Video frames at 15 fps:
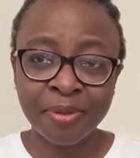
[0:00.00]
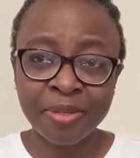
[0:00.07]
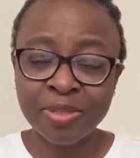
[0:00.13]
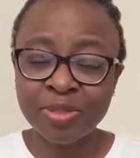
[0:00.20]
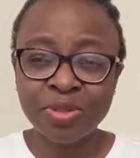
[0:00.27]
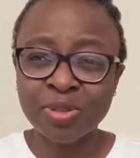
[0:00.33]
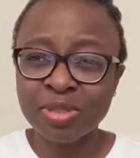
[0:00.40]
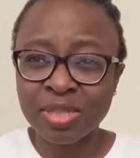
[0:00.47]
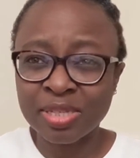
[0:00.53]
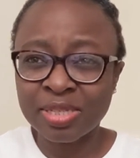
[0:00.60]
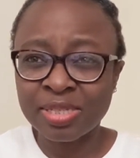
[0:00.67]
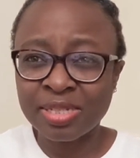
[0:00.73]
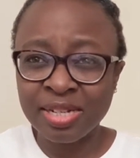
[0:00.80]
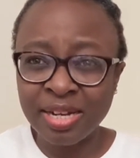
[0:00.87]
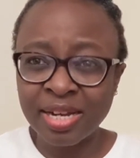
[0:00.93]

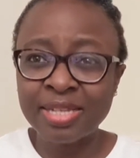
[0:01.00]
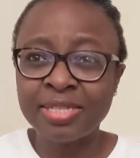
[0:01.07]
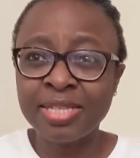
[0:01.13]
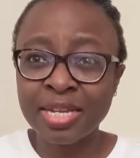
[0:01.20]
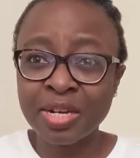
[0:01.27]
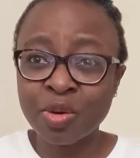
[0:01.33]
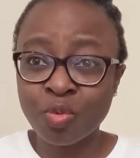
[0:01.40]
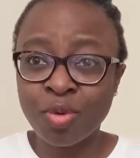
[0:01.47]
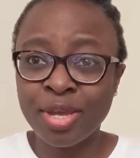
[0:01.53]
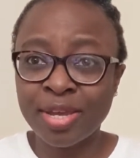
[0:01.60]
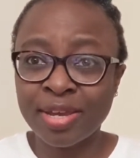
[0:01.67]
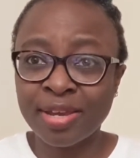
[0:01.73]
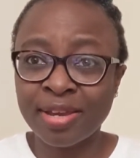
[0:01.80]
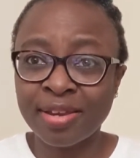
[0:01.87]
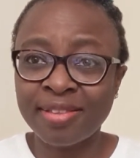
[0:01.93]
It's less than a
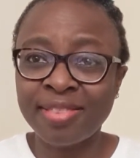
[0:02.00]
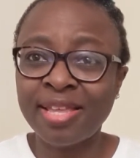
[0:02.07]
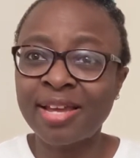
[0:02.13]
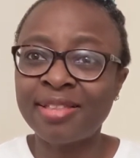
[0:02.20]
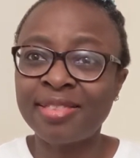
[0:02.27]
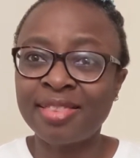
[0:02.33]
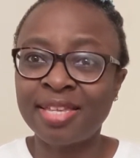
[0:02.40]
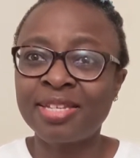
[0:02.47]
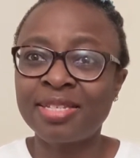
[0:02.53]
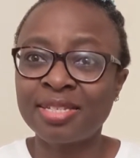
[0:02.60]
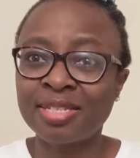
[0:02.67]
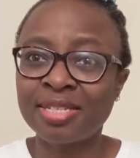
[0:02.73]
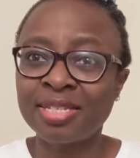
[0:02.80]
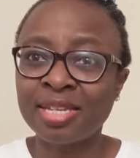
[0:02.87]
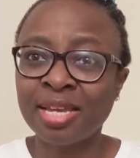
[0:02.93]
week that
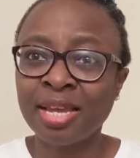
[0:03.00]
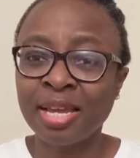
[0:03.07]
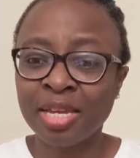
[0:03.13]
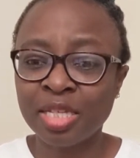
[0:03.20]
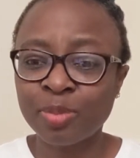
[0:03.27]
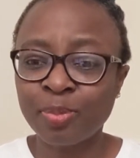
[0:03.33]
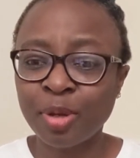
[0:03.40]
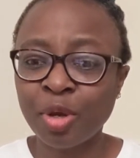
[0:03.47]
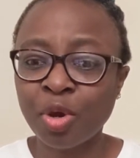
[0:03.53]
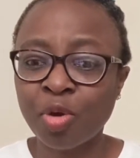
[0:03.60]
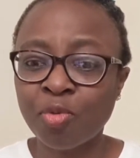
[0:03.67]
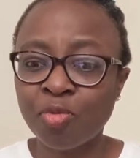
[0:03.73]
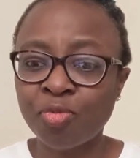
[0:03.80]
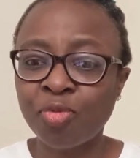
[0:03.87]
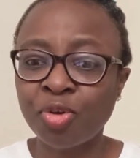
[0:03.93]
this has been
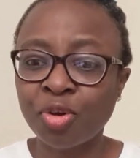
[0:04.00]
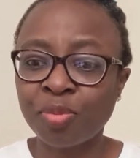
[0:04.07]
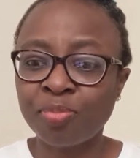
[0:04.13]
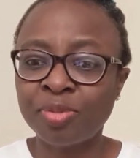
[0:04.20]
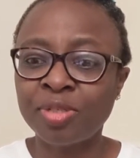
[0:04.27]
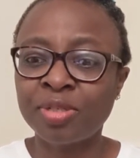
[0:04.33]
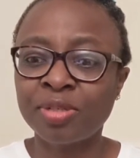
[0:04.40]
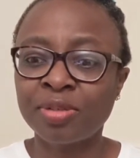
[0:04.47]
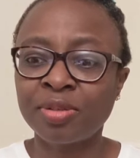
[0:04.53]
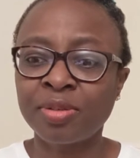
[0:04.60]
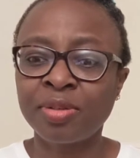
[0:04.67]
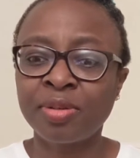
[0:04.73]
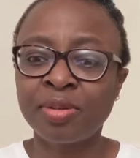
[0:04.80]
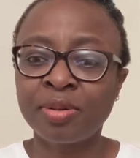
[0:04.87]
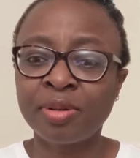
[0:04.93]
confirmed,
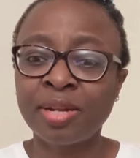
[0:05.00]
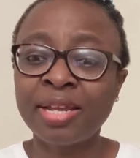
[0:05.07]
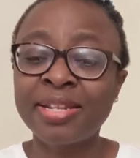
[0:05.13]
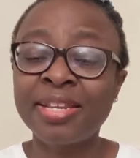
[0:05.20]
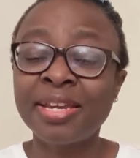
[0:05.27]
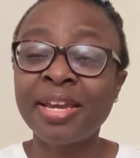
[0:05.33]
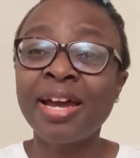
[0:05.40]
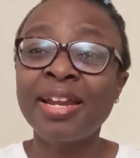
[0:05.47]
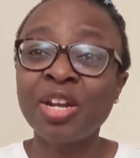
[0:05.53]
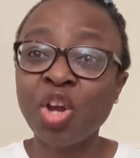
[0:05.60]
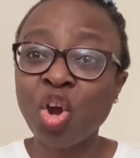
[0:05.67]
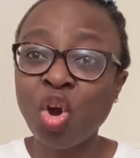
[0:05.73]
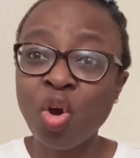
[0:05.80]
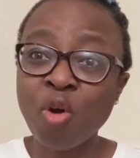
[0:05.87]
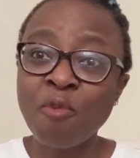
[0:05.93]
that they can
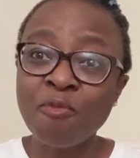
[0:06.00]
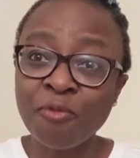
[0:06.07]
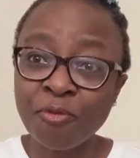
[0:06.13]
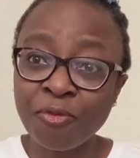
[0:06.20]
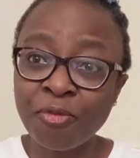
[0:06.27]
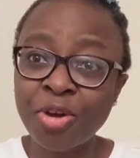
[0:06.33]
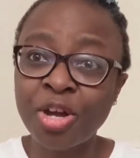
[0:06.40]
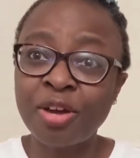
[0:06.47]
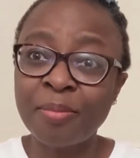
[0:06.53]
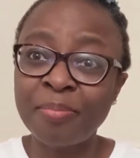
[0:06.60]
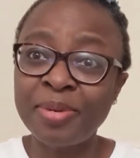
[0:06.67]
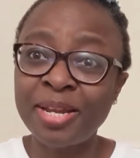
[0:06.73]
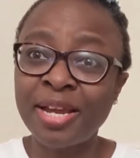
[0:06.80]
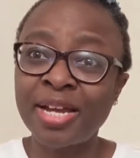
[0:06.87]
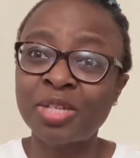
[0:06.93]

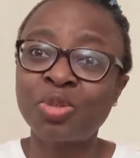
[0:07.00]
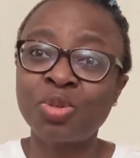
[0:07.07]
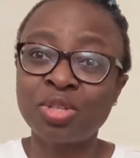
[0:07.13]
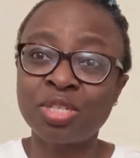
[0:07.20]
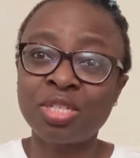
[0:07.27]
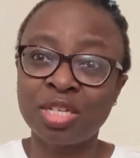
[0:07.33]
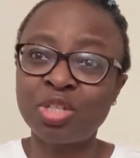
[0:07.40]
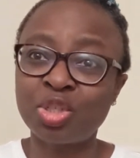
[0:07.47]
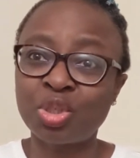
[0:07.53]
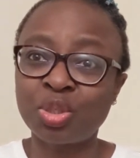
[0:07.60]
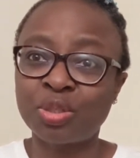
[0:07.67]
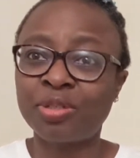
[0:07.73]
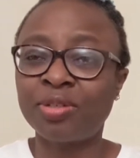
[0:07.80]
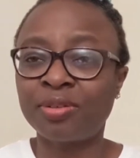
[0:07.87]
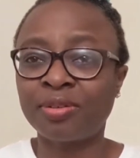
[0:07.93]
confirm the
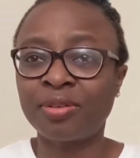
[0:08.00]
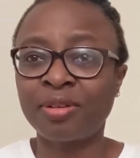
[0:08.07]
association.